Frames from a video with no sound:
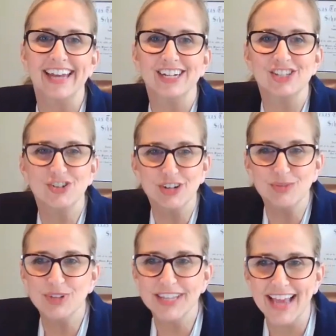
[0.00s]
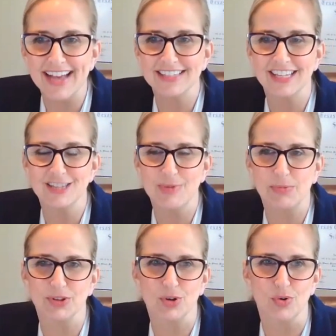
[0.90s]
And I started really asking the
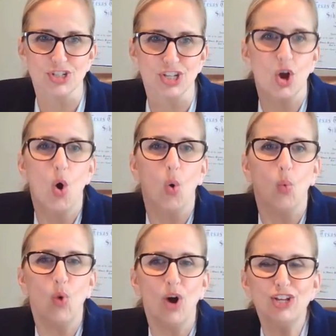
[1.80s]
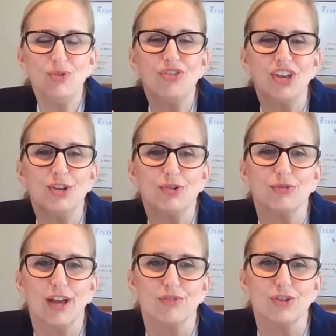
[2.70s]
people in the course, like, what do you think
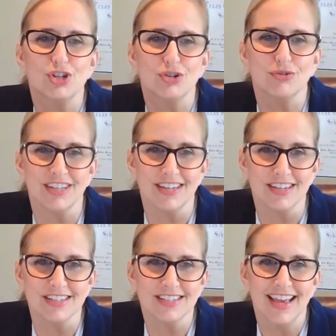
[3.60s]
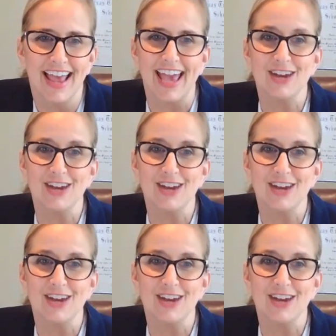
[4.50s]
your leverage truly is?